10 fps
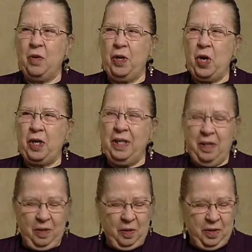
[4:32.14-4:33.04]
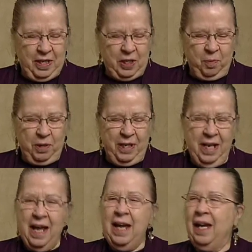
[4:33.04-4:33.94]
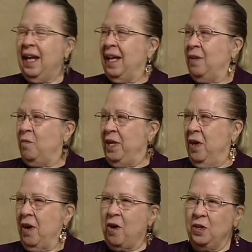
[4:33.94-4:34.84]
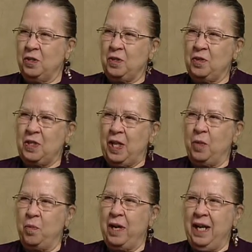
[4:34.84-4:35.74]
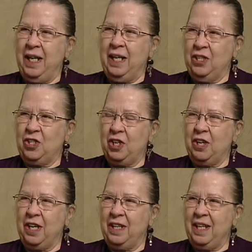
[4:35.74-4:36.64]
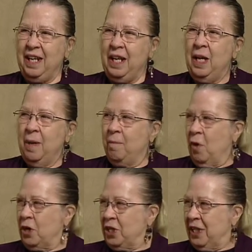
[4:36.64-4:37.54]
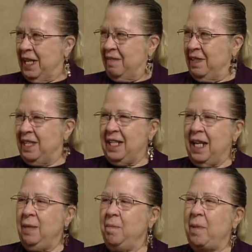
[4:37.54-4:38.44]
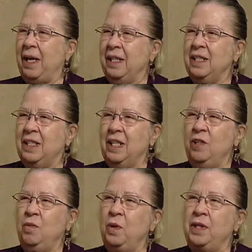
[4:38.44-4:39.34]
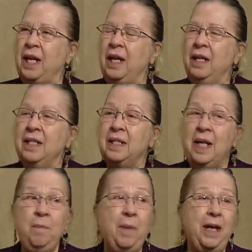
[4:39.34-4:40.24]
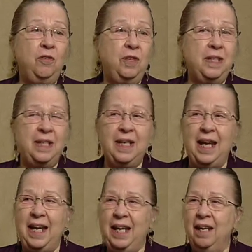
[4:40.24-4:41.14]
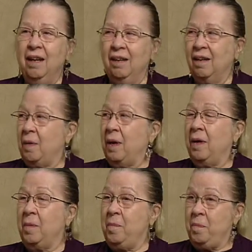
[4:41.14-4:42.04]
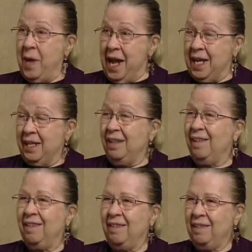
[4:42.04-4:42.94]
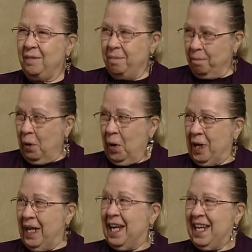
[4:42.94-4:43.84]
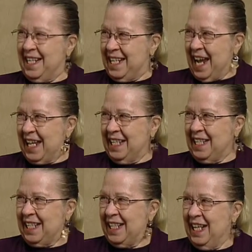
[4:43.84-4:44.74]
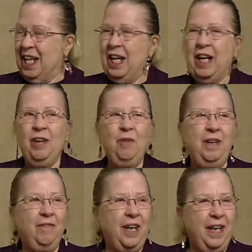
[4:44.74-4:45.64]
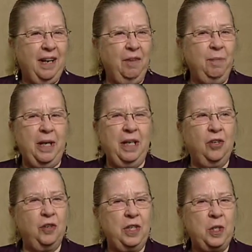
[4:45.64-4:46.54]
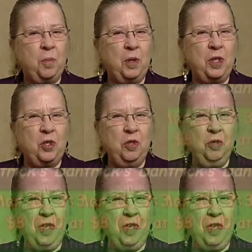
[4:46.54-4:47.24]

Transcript: going on here at Greenspring. And we are also celebrating and sharing the March 11th date by continuing with a St. Patrick's Day uh, band party and dance. And we invite everybody at Greenspring to